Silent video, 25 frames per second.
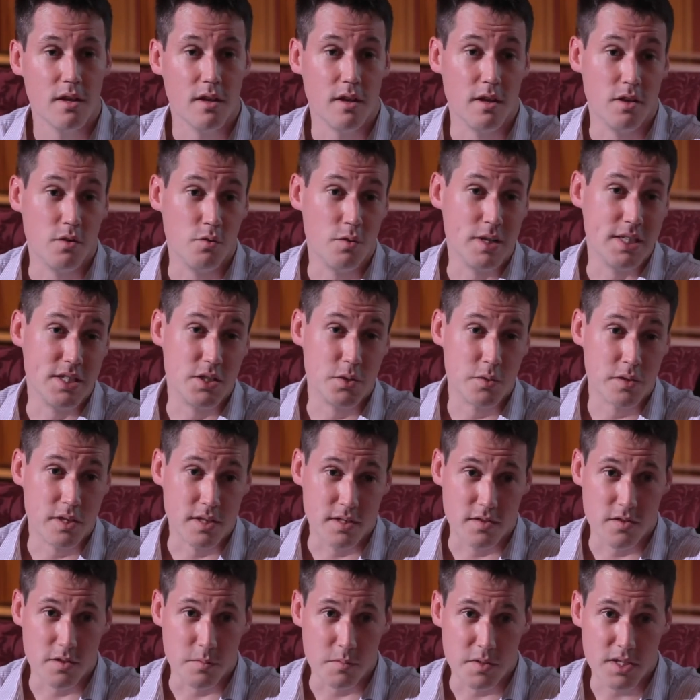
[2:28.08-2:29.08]
and really do
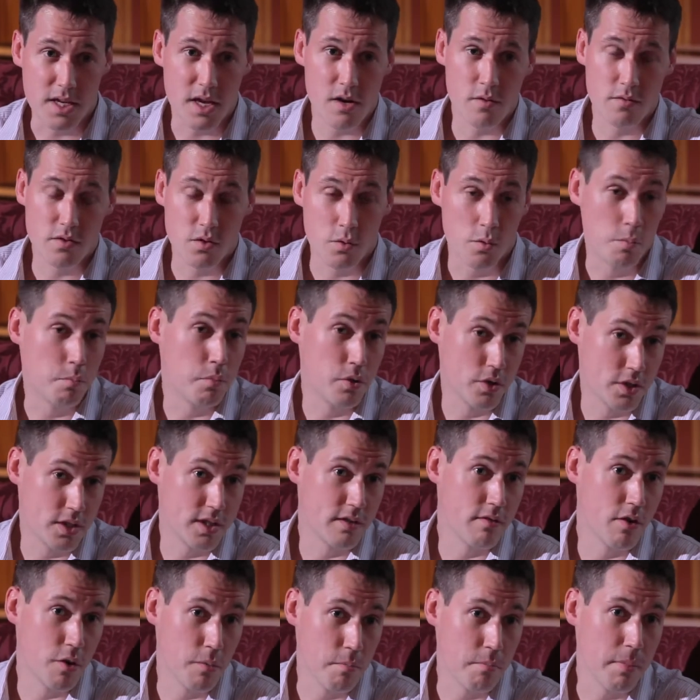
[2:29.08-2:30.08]
things for themselves that will push
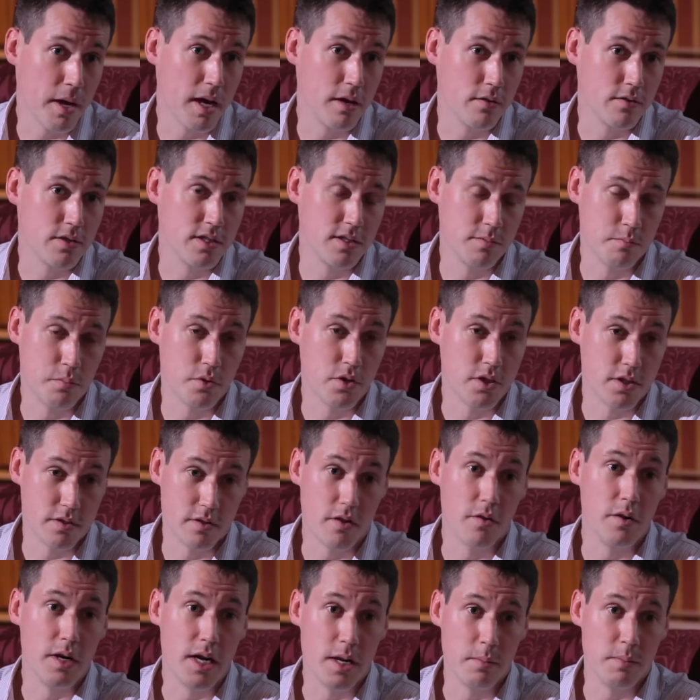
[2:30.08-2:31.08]
their own boundaries and push
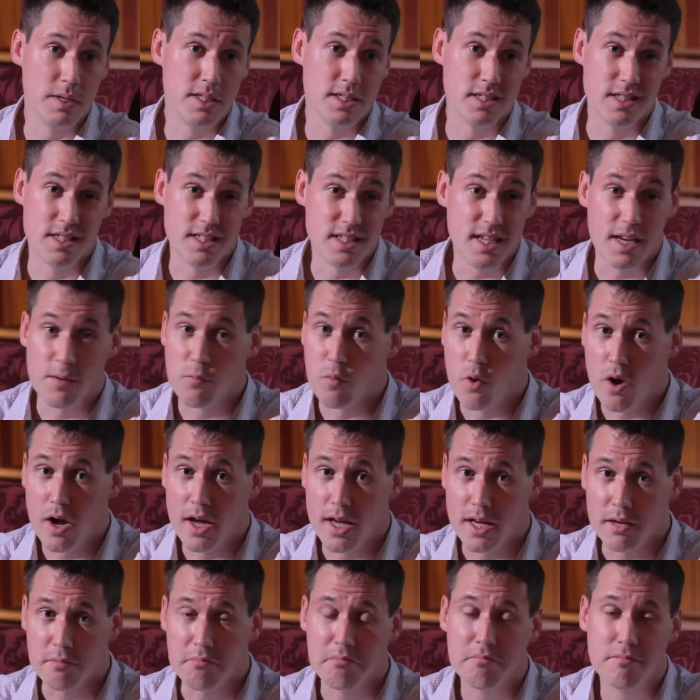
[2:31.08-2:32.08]
their own limits in the same
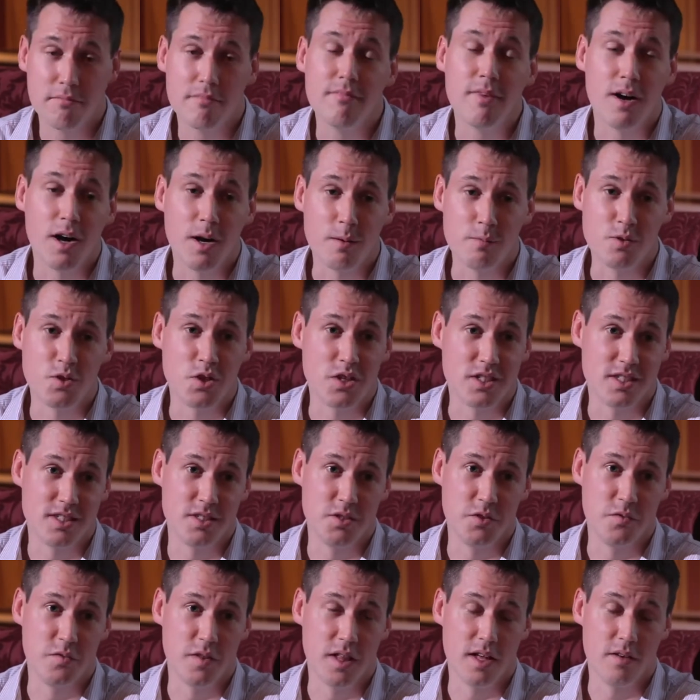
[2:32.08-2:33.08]
way I'm trying to
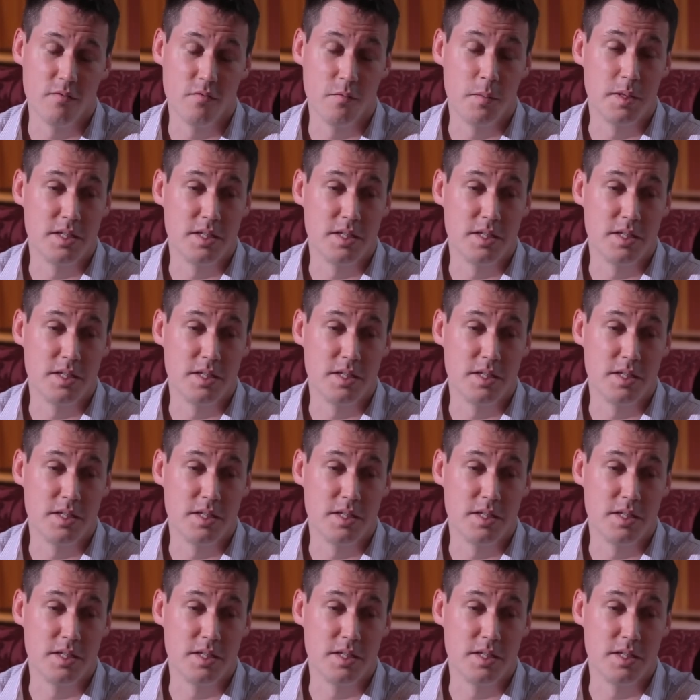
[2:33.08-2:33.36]
do for that for